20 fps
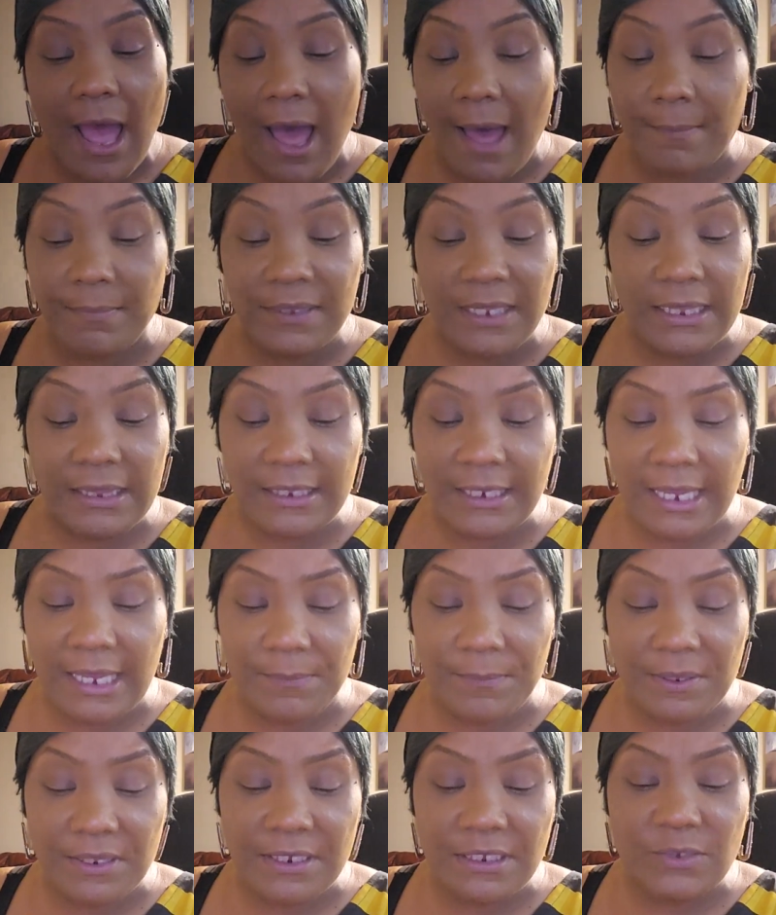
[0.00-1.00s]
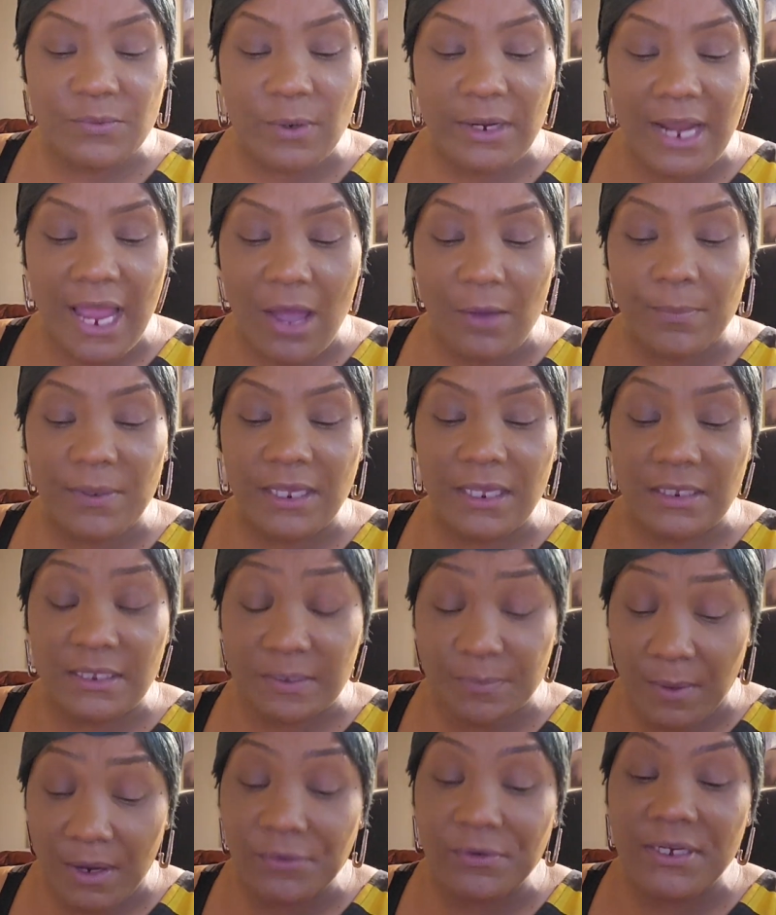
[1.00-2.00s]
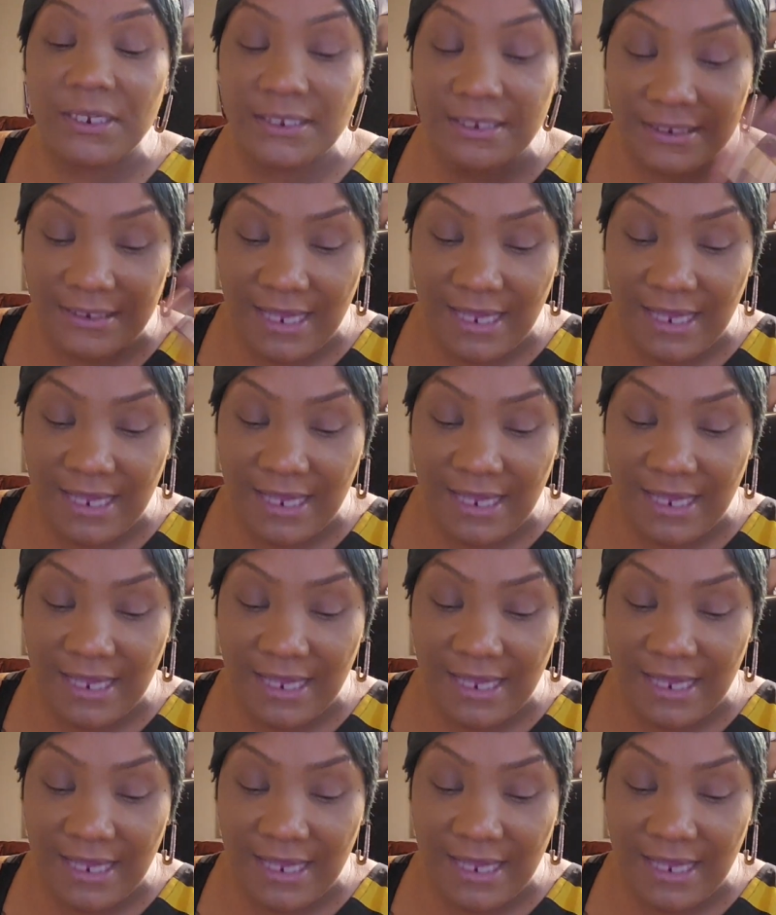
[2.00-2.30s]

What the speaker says: I'm keeping this one out because Spirit is